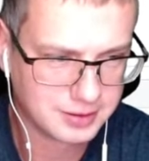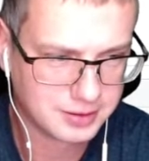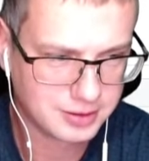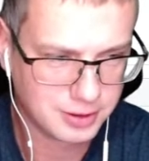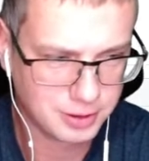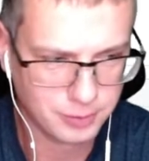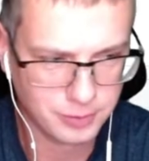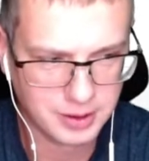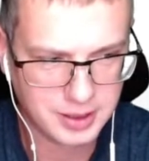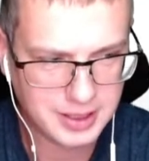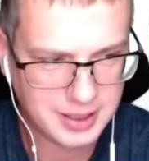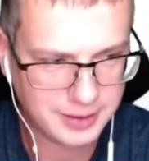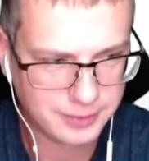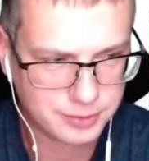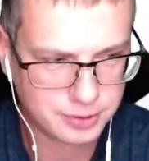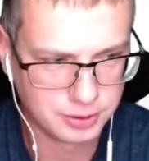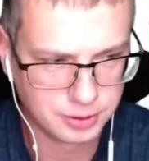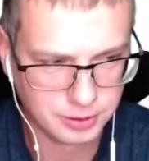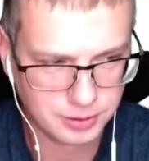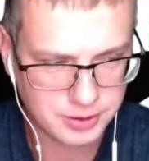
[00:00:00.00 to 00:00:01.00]
You will have
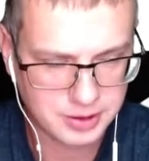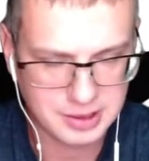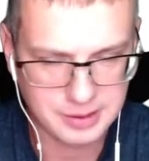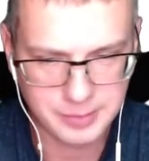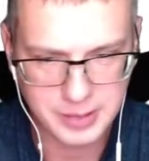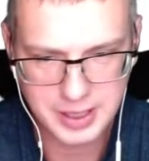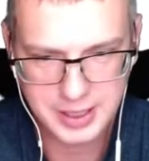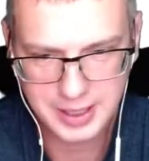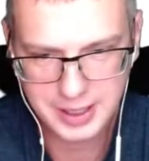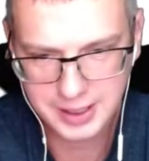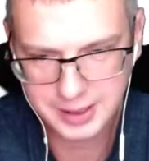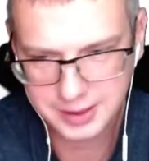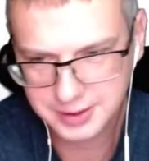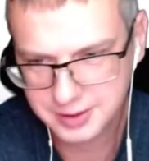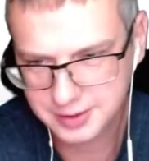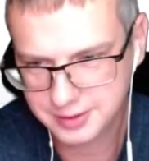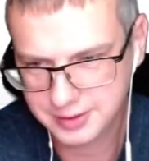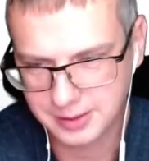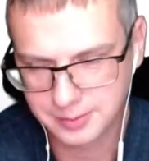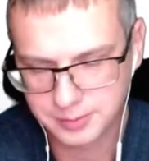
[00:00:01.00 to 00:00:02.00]
to do some hacks,
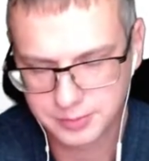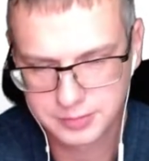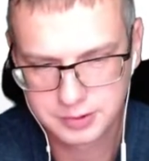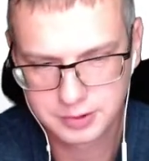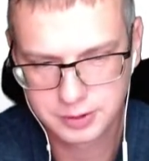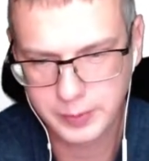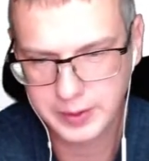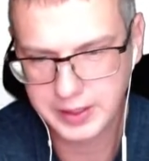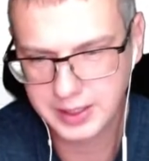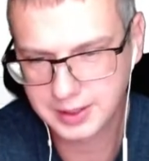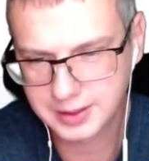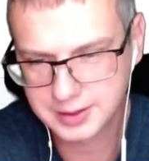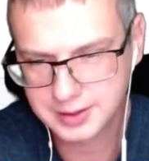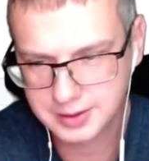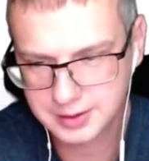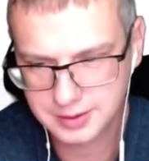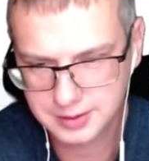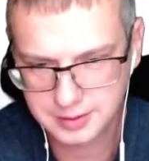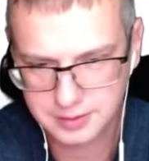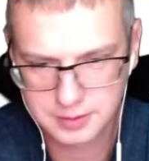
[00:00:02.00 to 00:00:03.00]
some
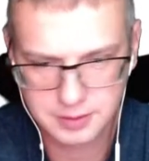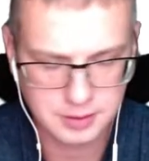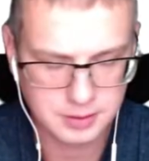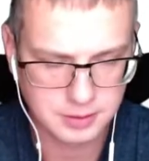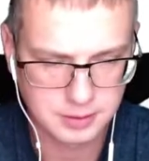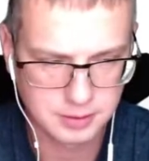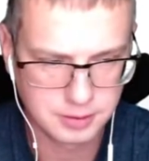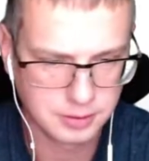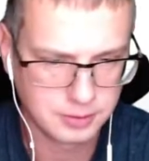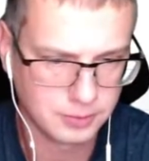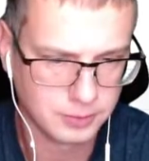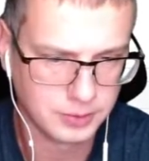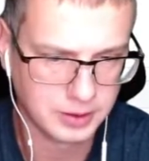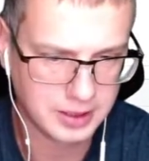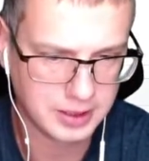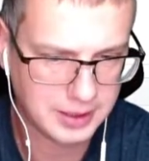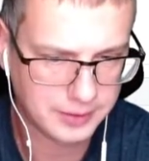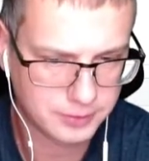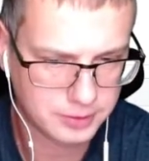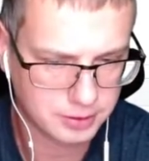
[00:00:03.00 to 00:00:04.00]
tweaks, you will
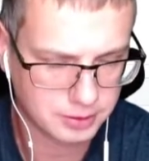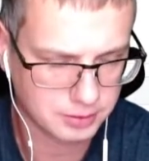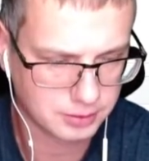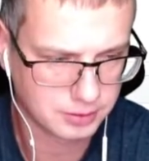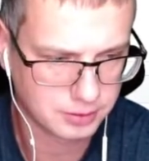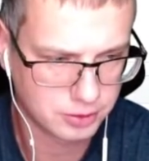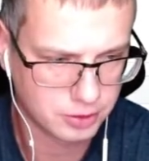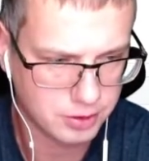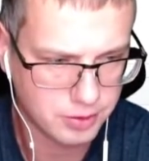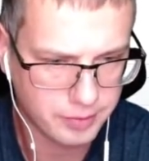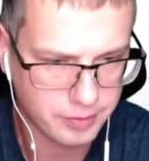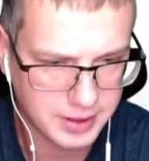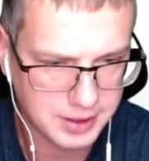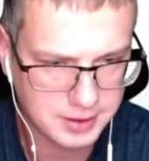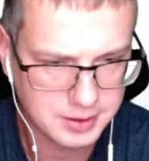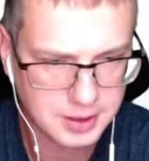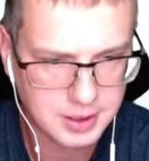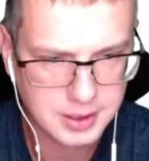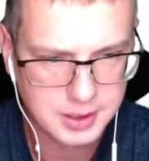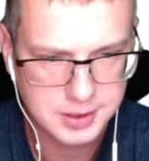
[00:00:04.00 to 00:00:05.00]
have to
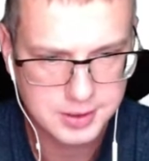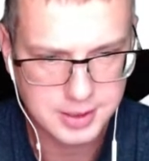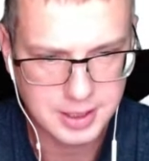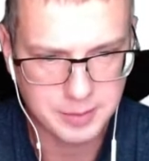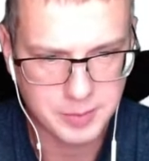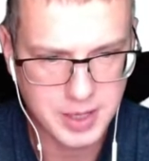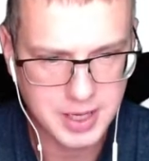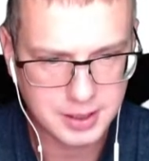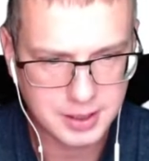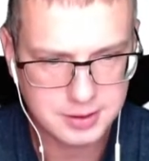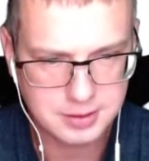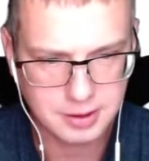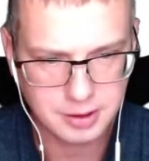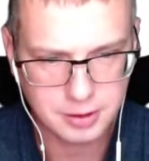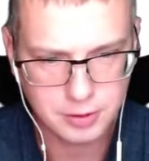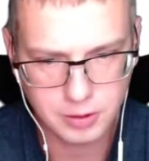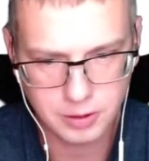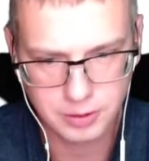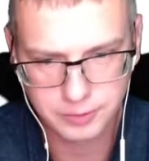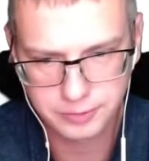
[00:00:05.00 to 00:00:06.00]
generate some extra
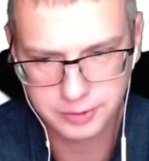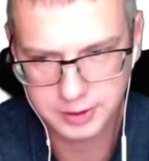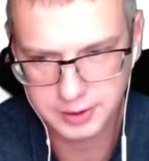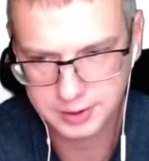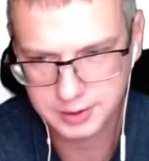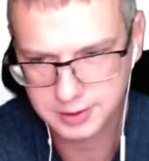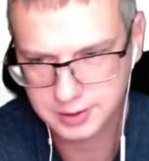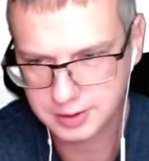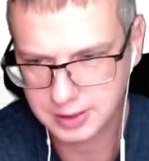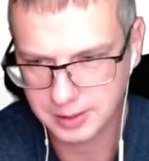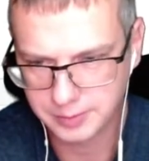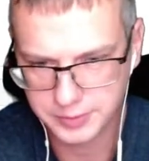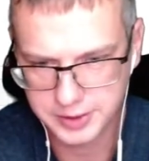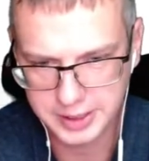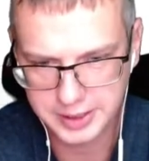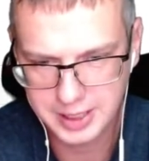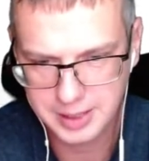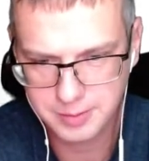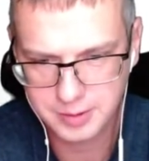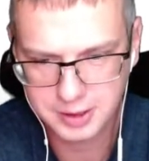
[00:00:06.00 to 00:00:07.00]
configs, some
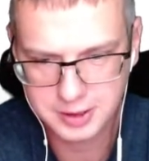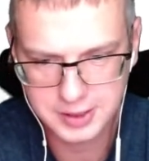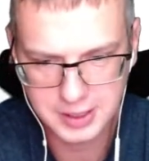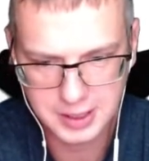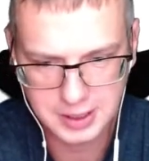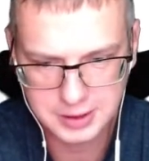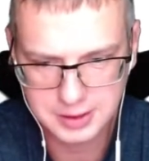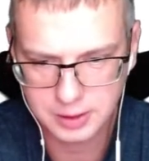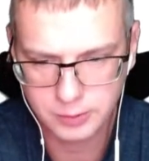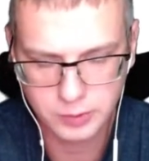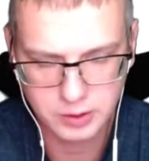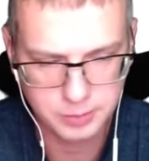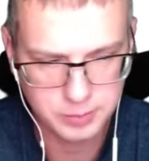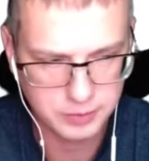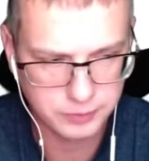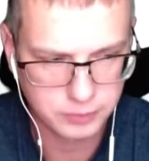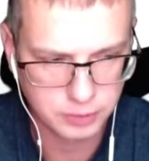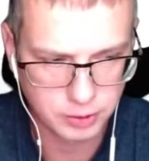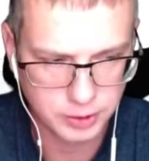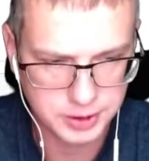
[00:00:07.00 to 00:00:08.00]
dynamic data will be
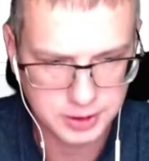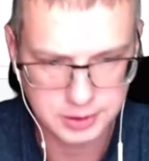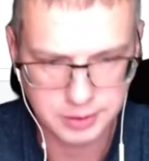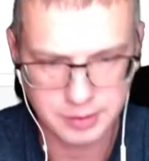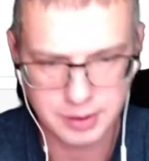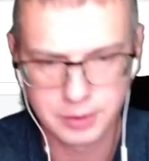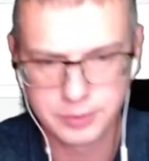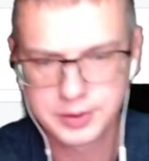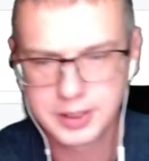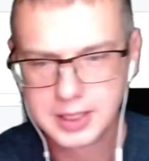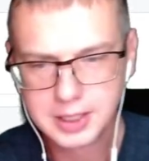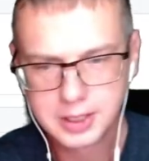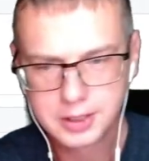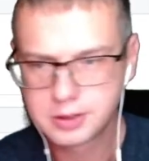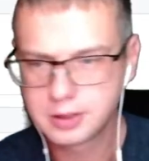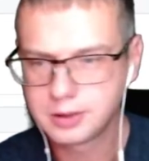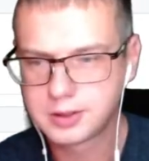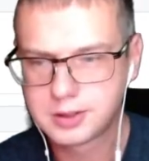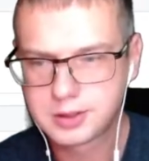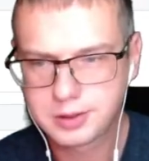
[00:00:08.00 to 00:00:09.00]
floating around.
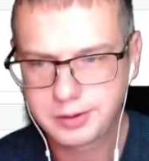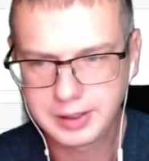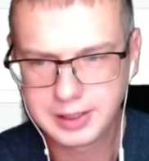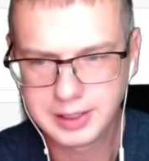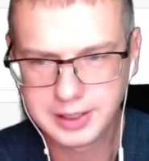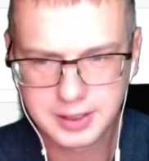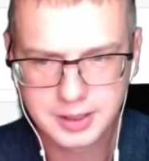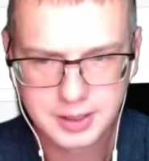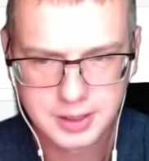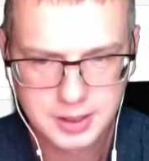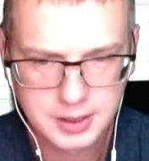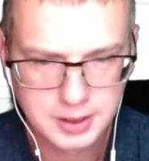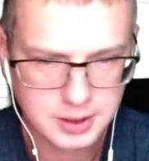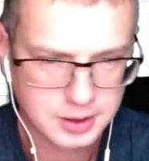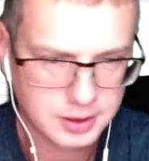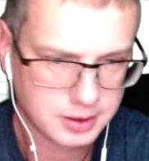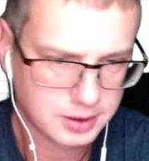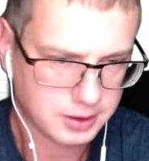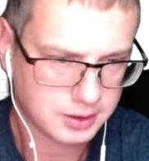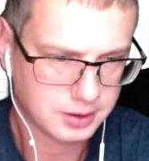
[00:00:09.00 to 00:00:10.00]
So it's really
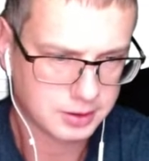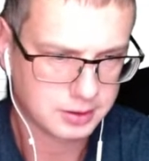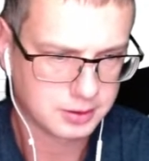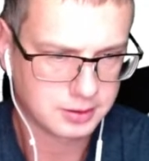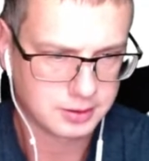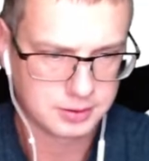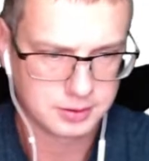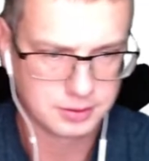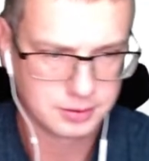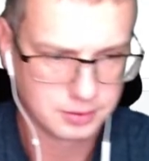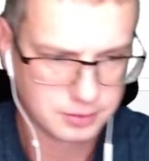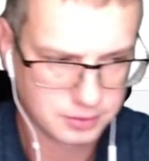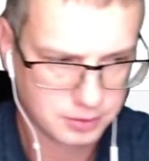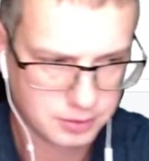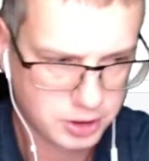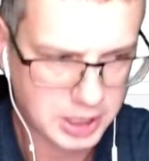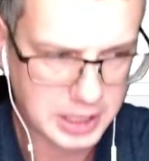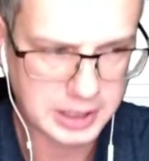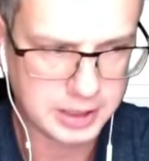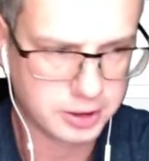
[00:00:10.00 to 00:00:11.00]

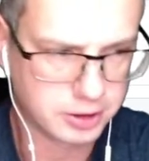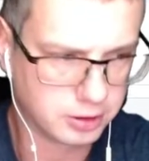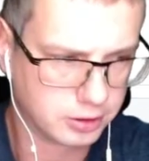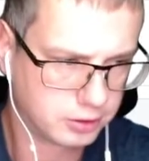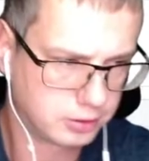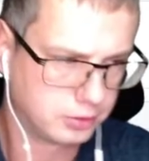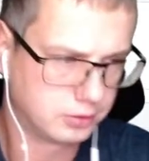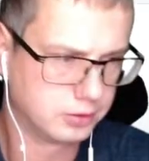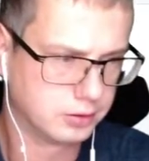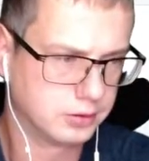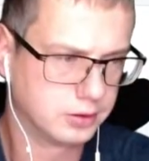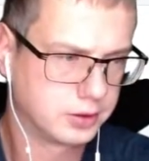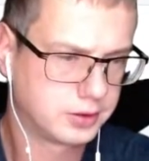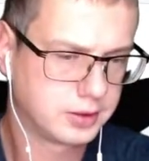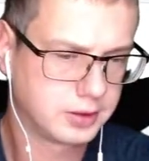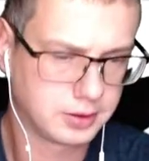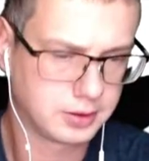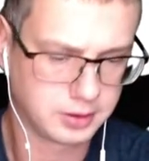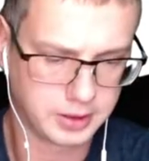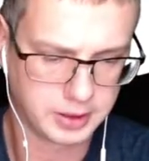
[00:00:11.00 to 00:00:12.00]
challenging to do it
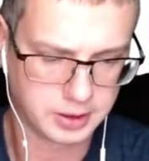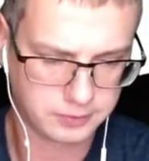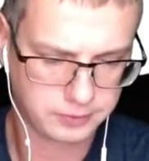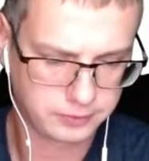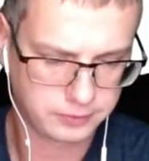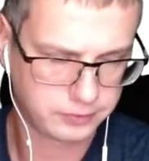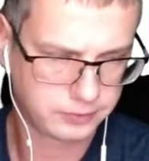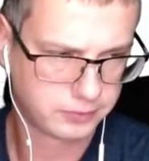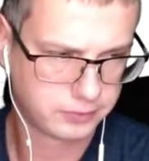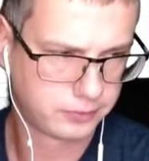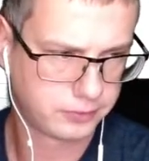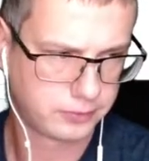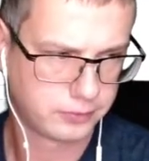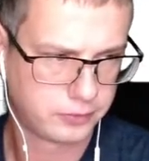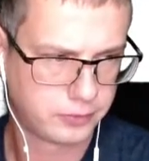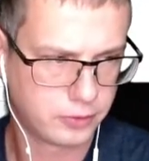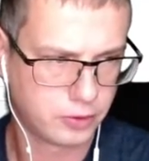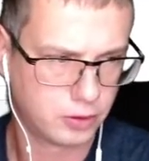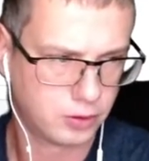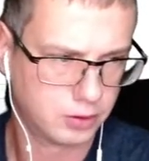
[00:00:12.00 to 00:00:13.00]
like
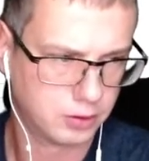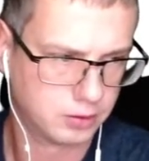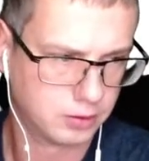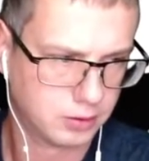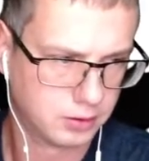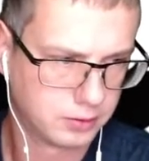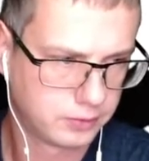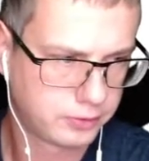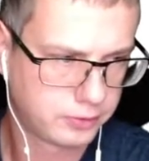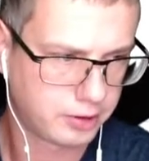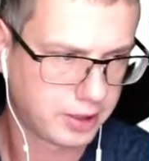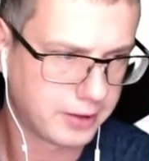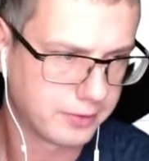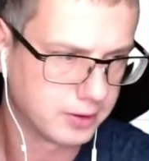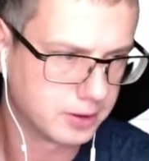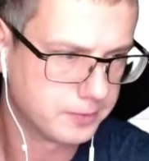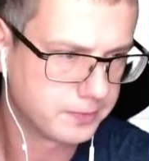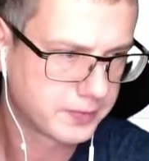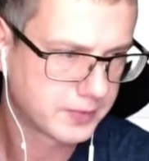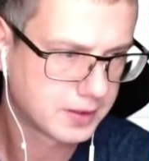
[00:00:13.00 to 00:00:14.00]
for
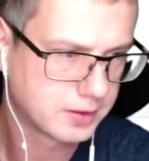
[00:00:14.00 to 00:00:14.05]
forever.